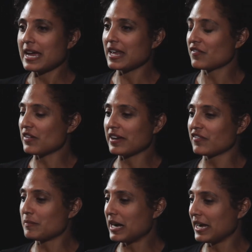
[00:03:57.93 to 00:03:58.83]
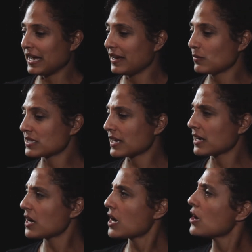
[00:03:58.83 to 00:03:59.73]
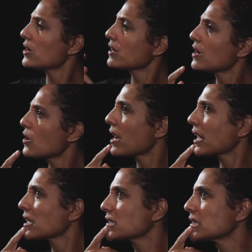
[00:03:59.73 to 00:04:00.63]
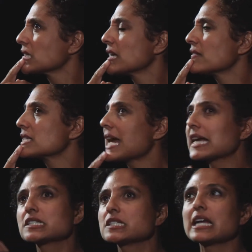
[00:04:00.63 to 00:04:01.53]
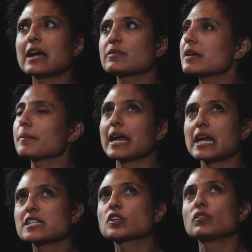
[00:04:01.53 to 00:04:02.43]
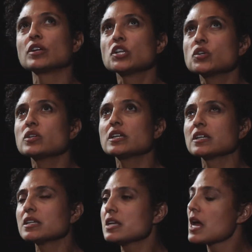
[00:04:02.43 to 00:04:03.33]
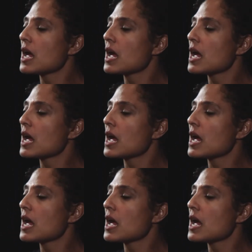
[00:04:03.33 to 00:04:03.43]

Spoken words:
And a friend of mine was like, oh, Angela Davis, actually, I was at my high school reunion.